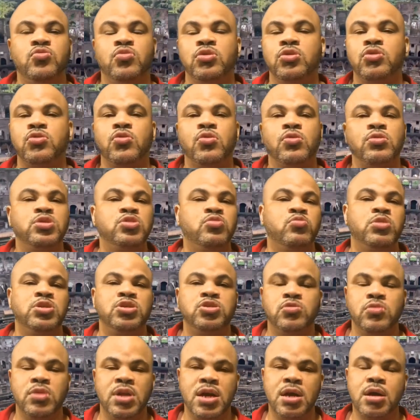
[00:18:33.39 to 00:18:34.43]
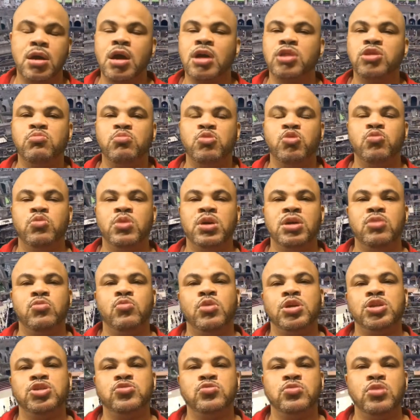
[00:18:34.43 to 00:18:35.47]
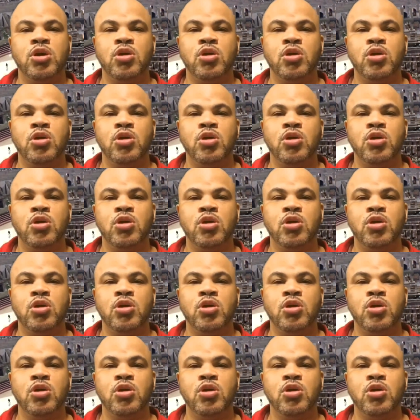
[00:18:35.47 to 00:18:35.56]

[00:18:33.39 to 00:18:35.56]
you on a course in which you're not comfortable with and what